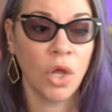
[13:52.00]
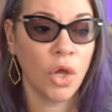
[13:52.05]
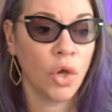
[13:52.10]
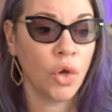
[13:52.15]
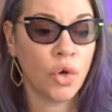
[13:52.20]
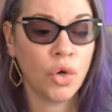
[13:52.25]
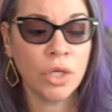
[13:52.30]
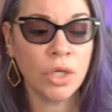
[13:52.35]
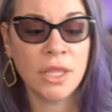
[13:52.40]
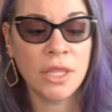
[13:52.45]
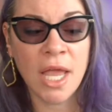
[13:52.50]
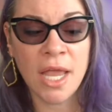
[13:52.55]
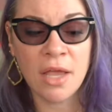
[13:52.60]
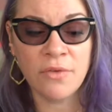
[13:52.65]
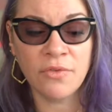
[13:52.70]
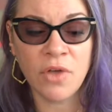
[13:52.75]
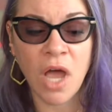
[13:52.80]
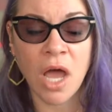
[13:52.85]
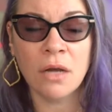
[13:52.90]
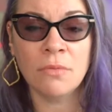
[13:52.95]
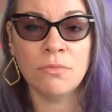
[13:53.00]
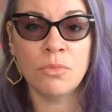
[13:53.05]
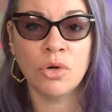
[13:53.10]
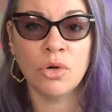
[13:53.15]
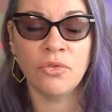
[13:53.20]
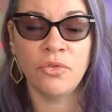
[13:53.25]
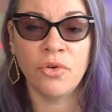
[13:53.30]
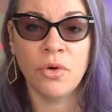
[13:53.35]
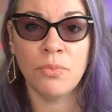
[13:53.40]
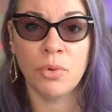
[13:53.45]
Could they have gotten
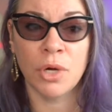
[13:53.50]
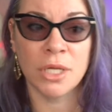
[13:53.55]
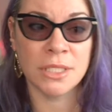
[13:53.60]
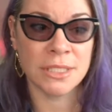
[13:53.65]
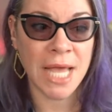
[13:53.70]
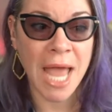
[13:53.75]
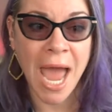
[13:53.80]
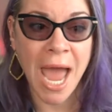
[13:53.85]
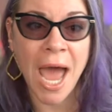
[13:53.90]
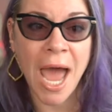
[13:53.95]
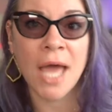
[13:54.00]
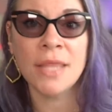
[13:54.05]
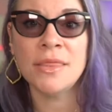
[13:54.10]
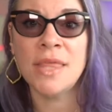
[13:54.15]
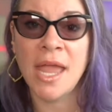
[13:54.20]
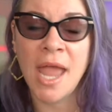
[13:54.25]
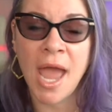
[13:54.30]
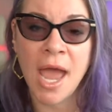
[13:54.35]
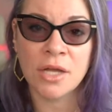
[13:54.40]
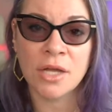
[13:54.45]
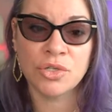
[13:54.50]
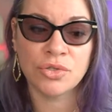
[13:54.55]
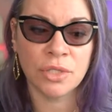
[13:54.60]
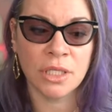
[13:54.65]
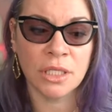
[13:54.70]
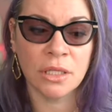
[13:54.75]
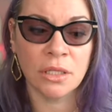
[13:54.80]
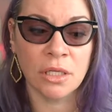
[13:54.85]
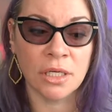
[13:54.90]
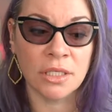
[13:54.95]
more footprints had they
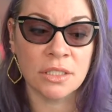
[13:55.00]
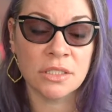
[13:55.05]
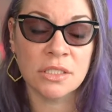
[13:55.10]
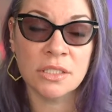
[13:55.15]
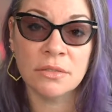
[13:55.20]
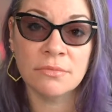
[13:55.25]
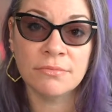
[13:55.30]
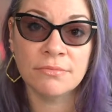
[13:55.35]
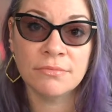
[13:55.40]
actually looked?